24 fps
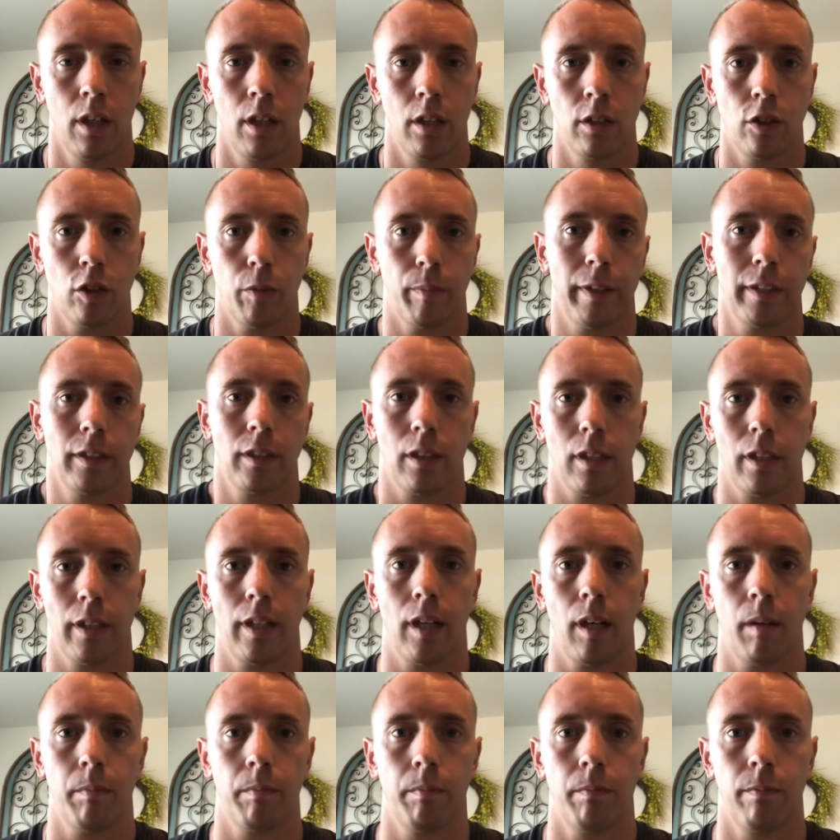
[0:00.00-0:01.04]
So basically
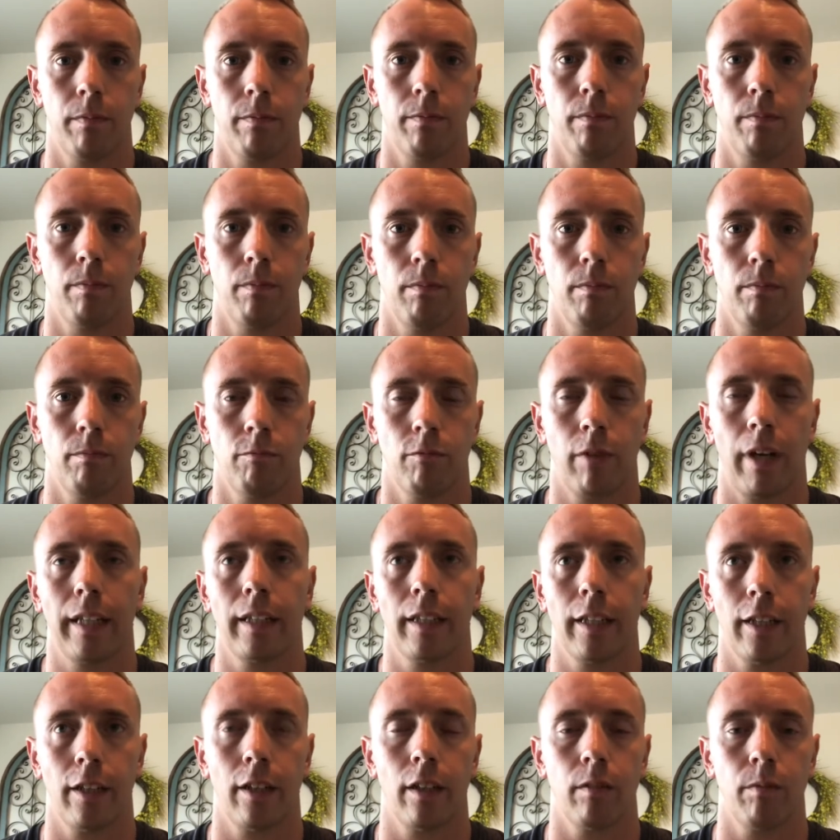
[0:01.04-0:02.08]
I'm right
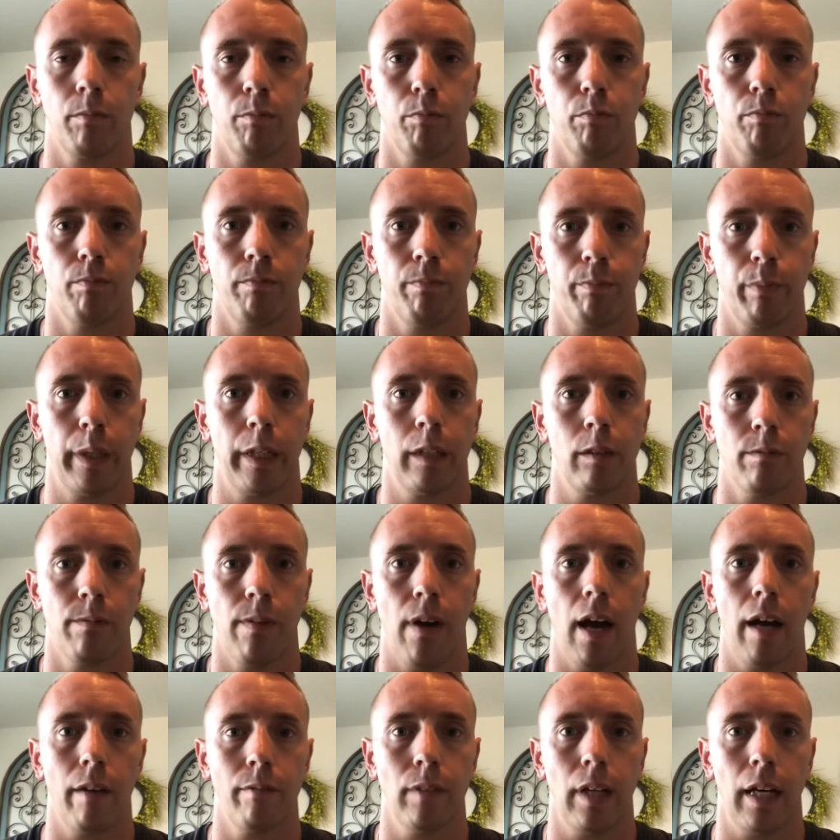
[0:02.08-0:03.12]
there at being
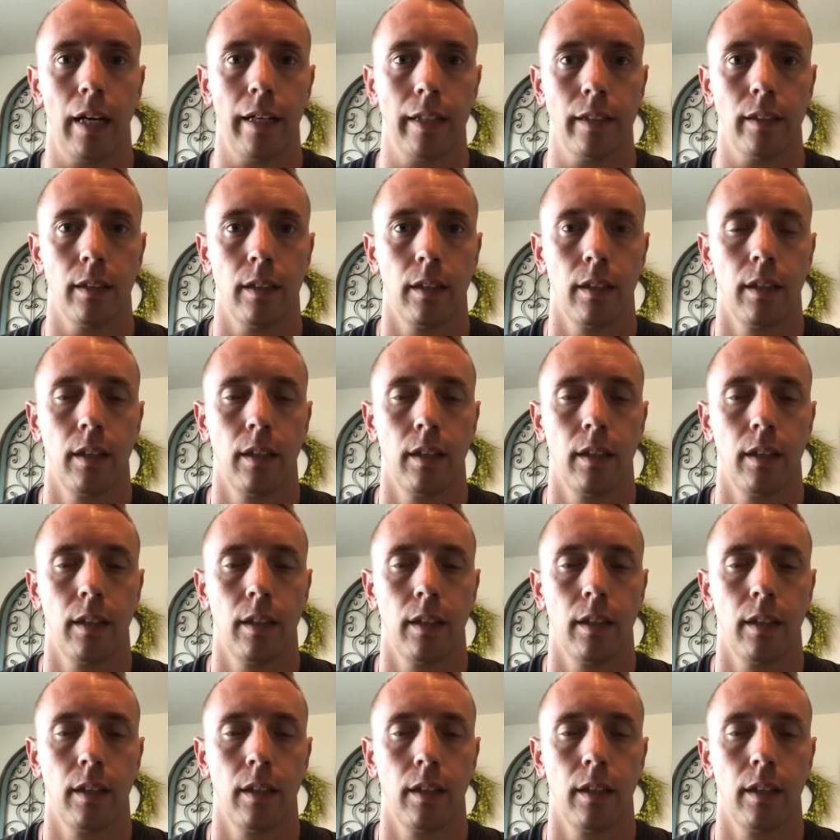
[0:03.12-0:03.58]
5'9".